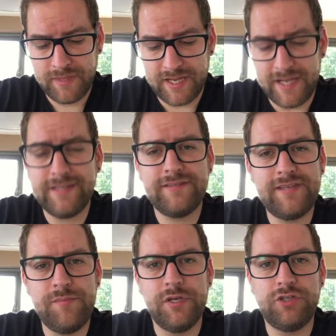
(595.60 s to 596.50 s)
I had the
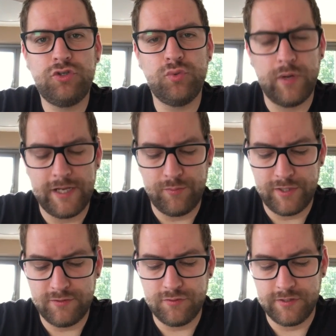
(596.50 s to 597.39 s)
same issue when I
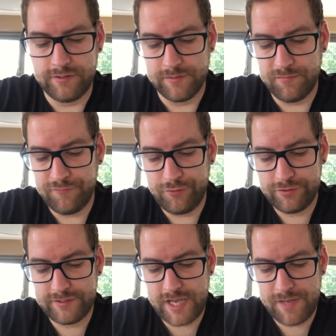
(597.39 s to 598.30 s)
went to the gym the
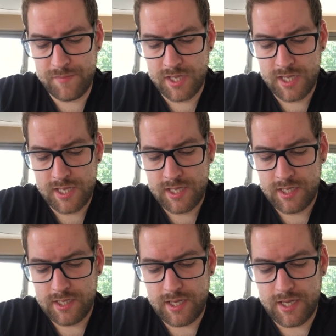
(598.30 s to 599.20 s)
first time.
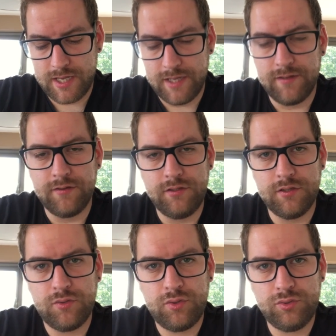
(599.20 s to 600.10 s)
And you
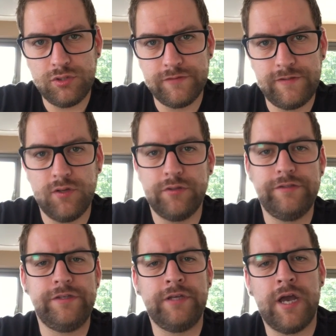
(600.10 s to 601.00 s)
know, you see all
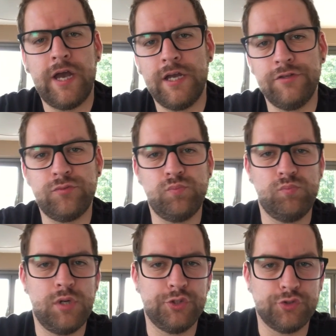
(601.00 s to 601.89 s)
these guys
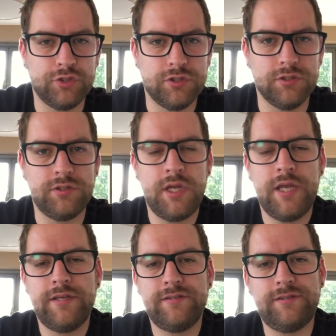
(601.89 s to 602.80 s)
muscled
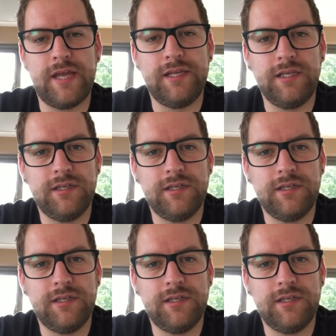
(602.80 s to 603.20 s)
standing